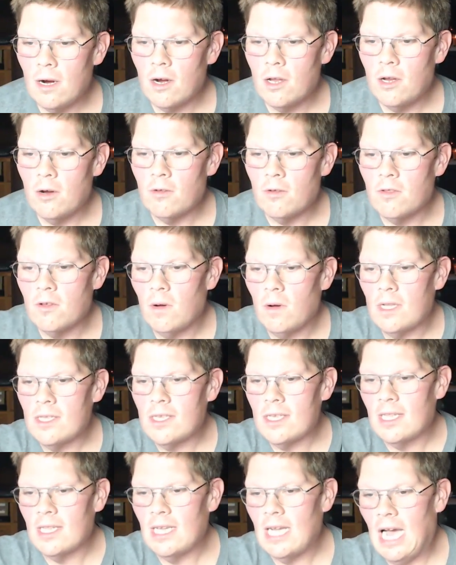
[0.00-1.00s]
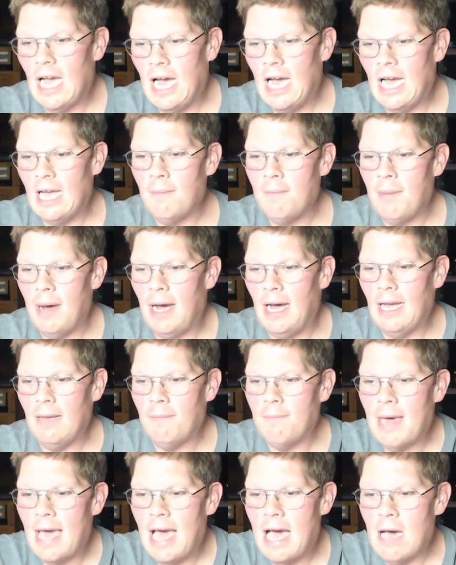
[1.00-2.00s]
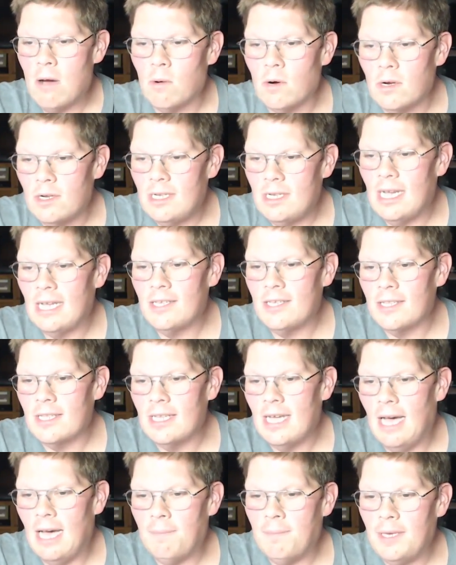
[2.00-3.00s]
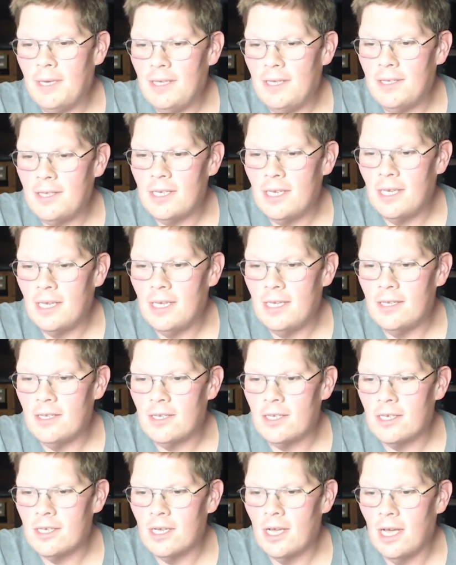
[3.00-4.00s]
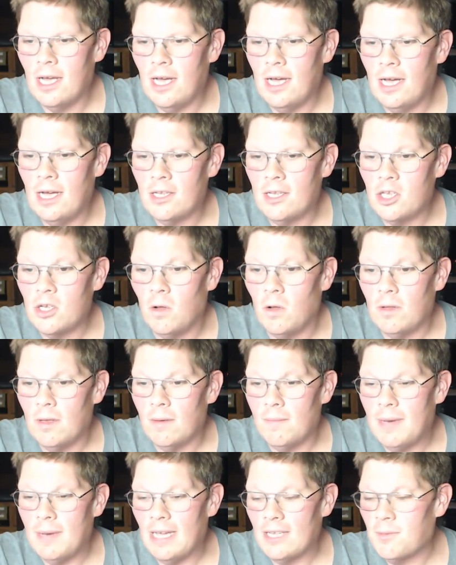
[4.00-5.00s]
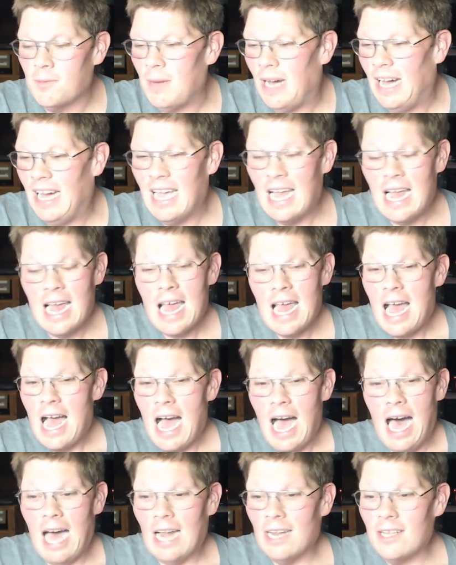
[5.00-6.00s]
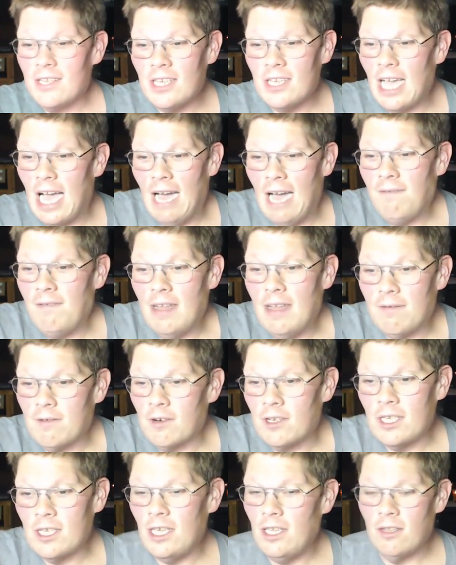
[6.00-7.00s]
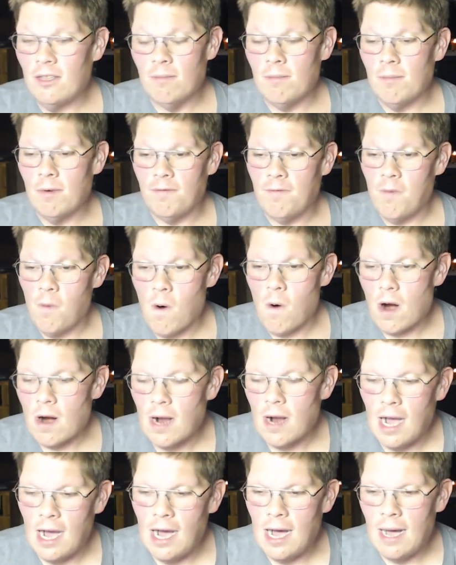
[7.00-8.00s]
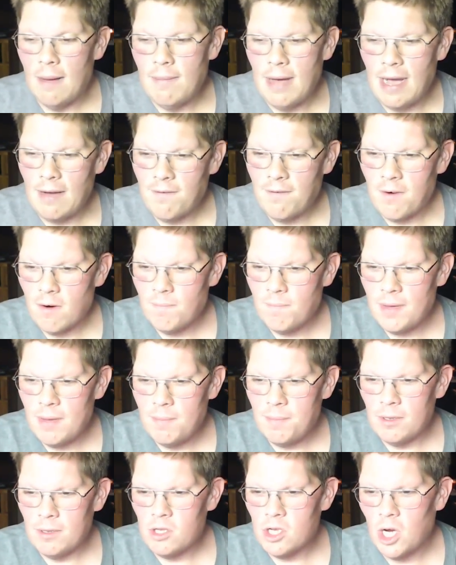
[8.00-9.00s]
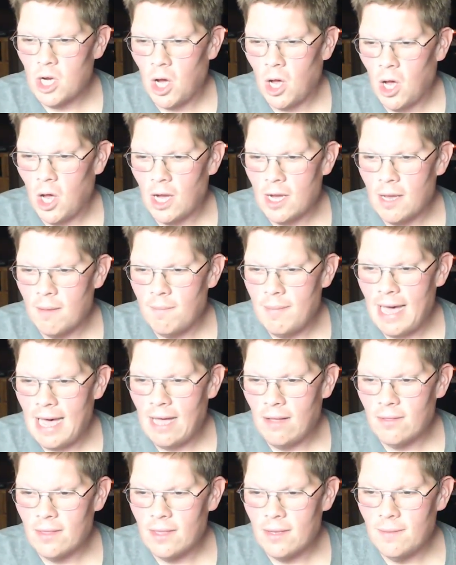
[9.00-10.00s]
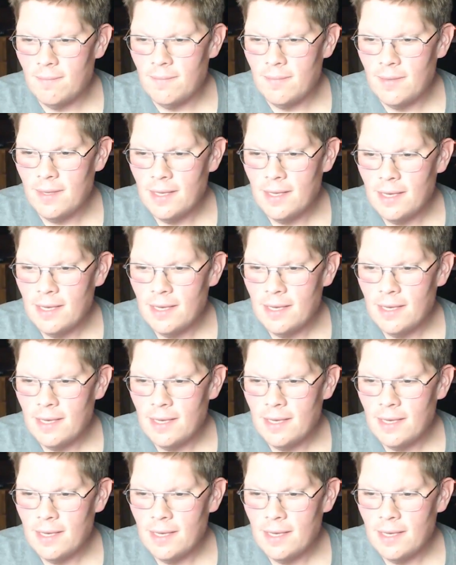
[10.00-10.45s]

are your thoughts on the iBuy Power desktop PCs uh, sold at Best Buy? Honestly, I've never seen them before. Um, I've heard people talk about them.